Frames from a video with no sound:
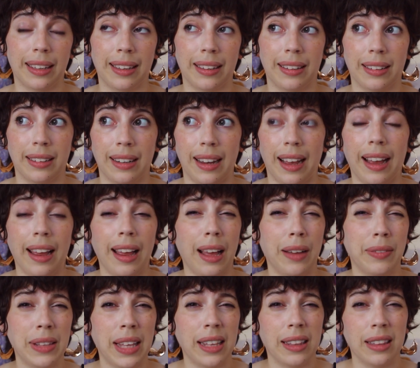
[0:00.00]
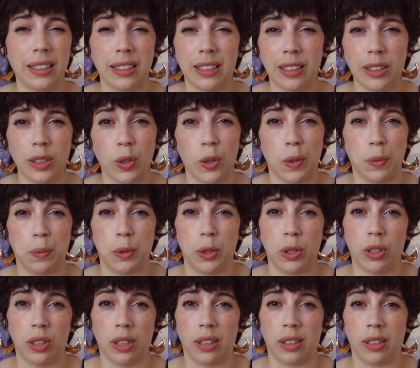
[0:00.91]
and I have not listened to her
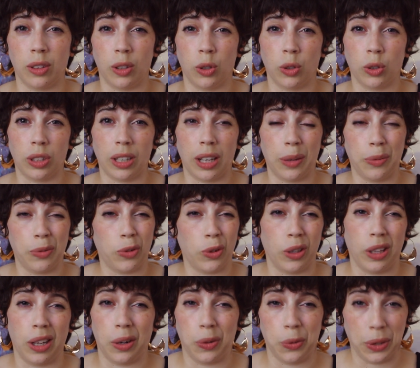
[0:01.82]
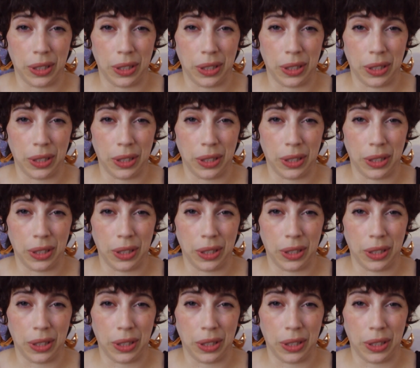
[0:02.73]
music in a long time for that